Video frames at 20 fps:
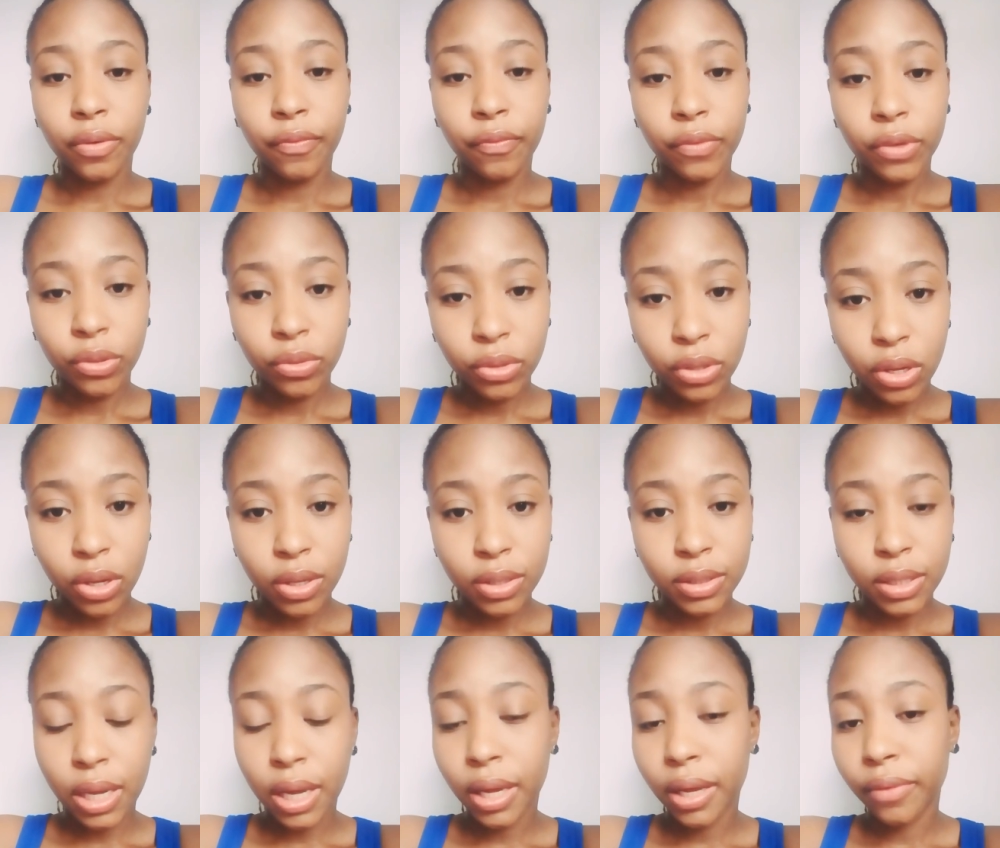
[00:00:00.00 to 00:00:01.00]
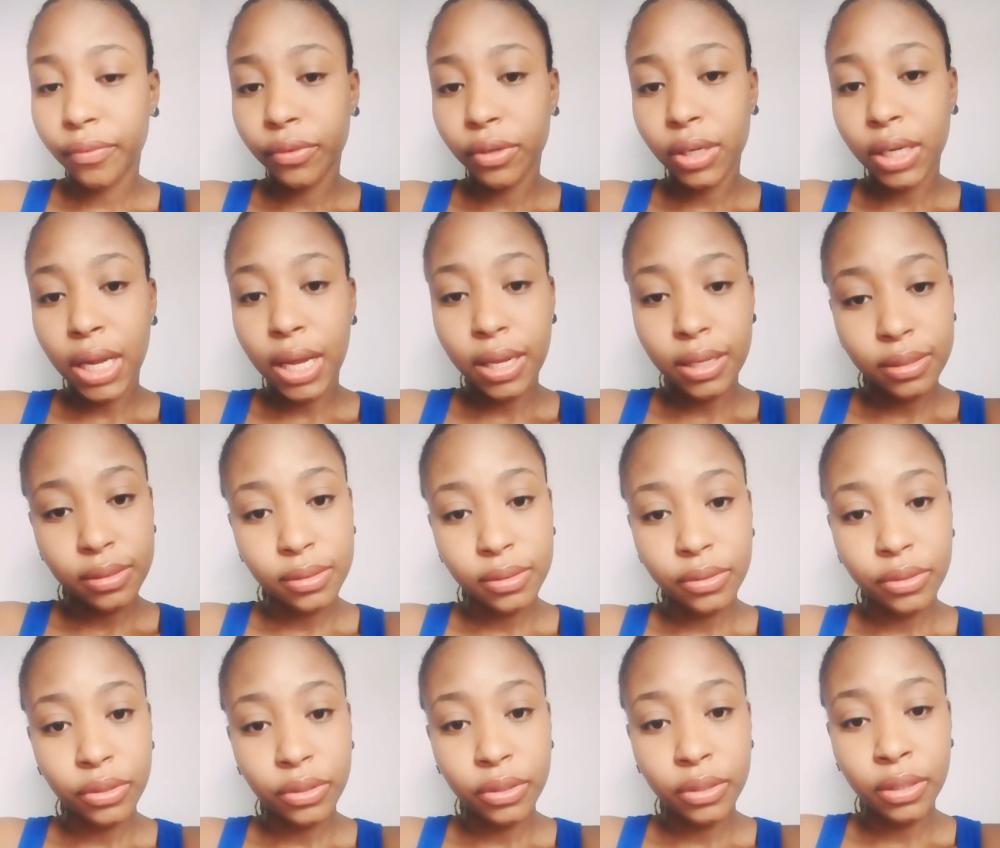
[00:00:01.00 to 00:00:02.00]
of phone calls I have not
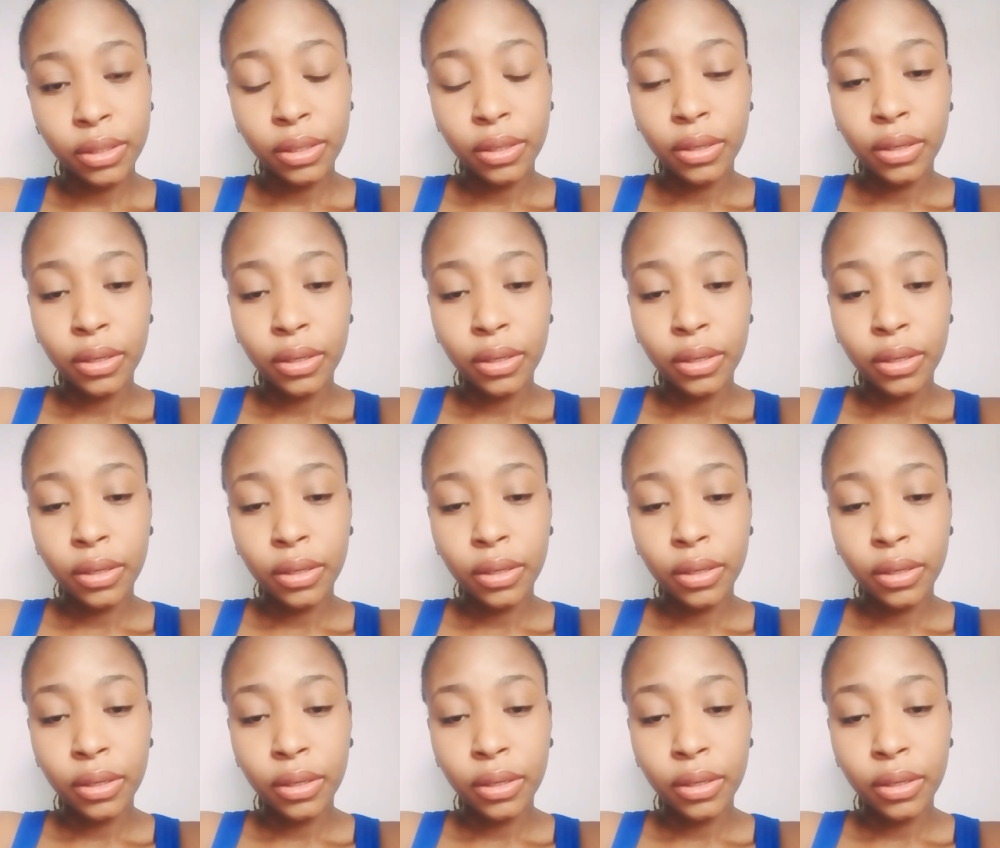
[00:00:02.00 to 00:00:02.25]
answered,